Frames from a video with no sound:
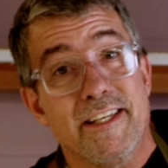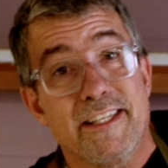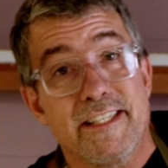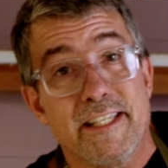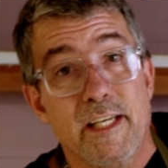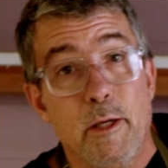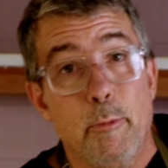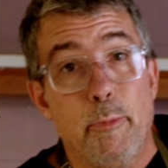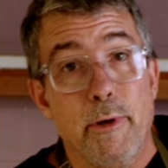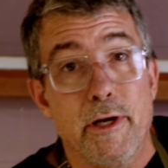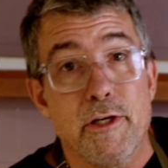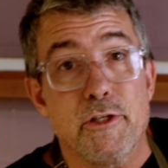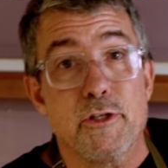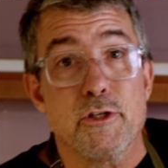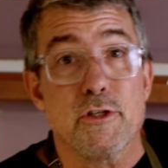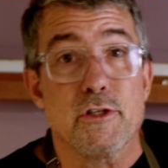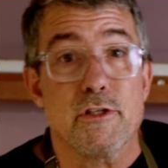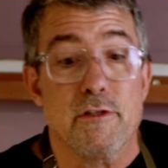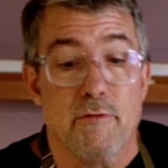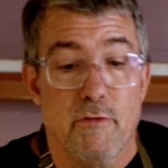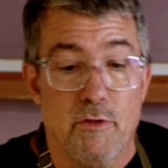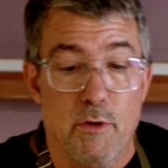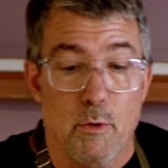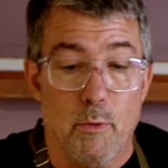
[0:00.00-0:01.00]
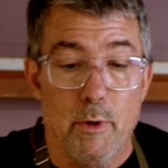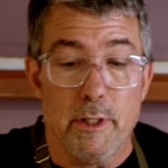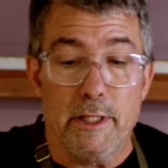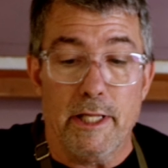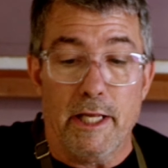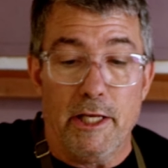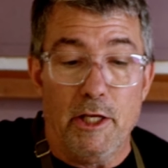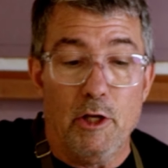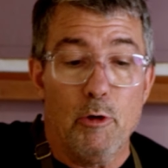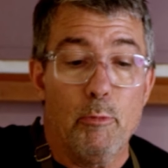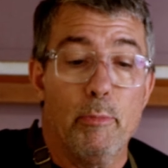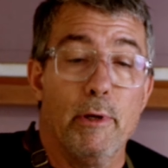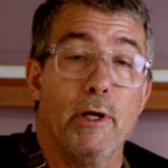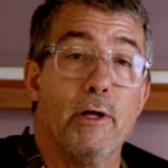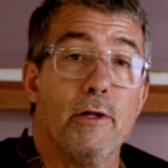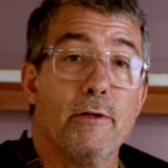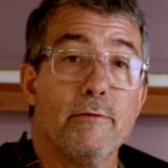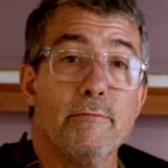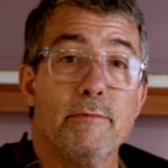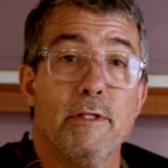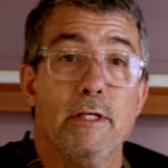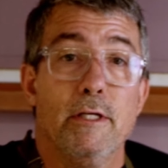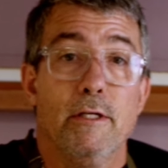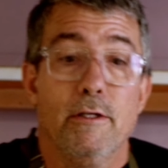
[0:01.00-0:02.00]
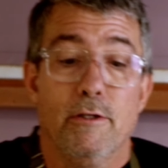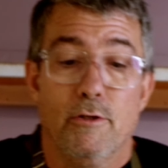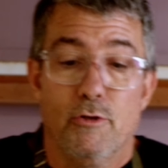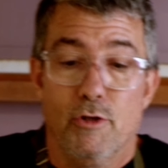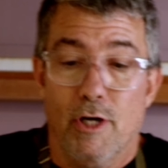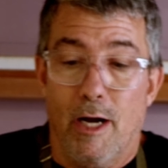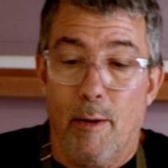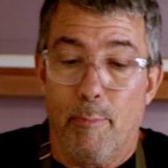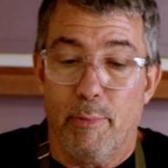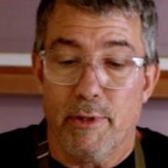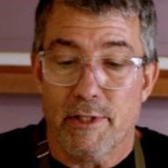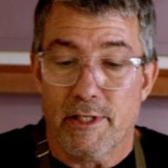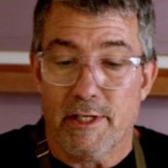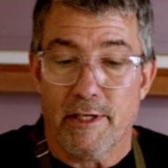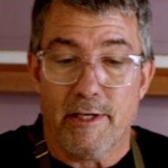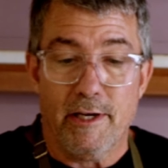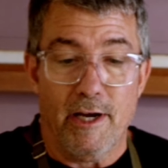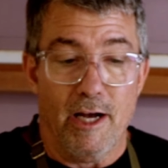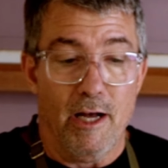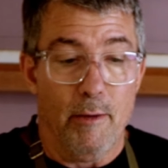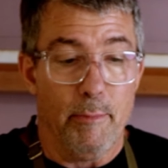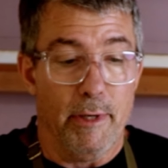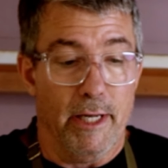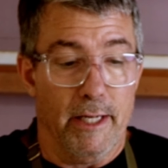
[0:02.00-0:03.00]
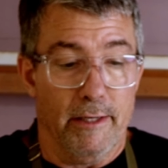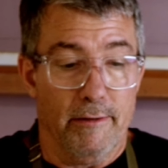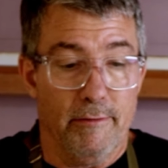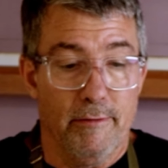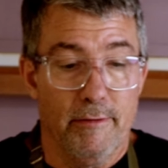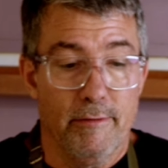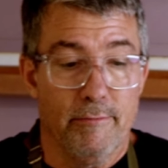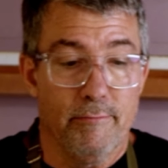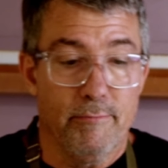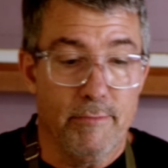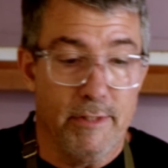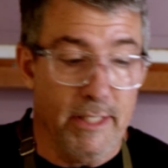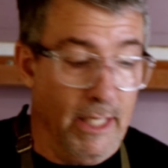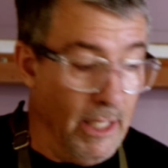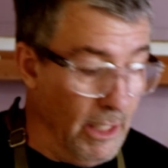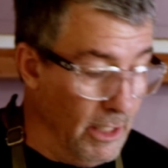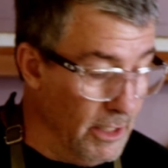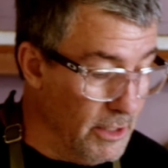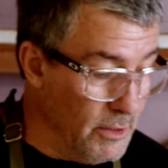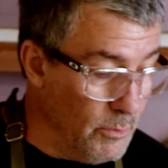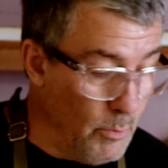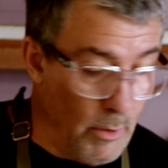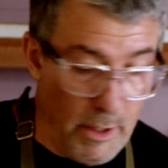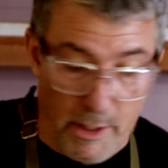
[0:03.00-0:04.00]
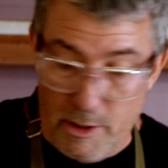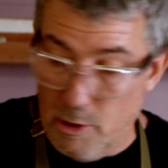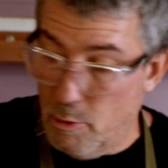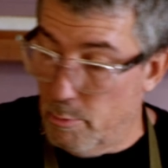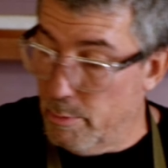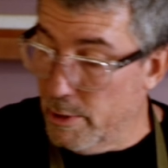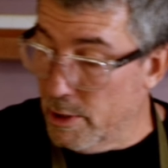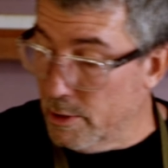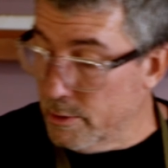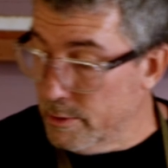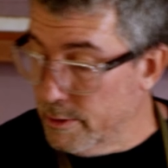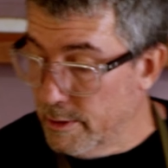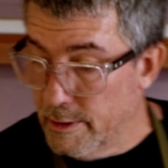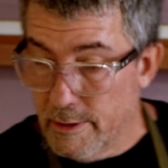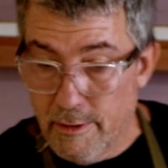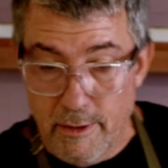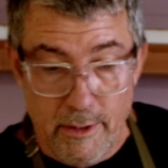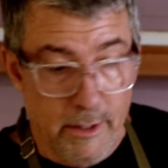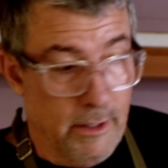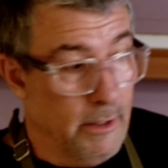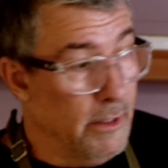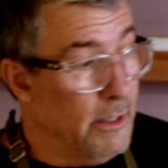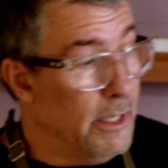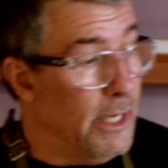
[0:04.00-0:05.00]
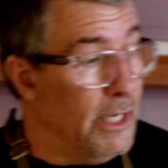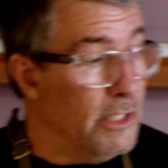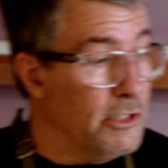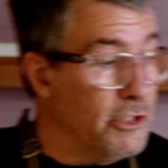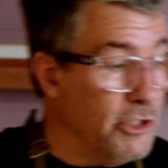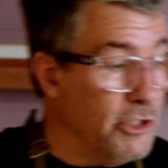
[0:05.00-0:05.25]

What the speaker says: to see pictures of the one that you built. Drop us a comment. Tell us what you built and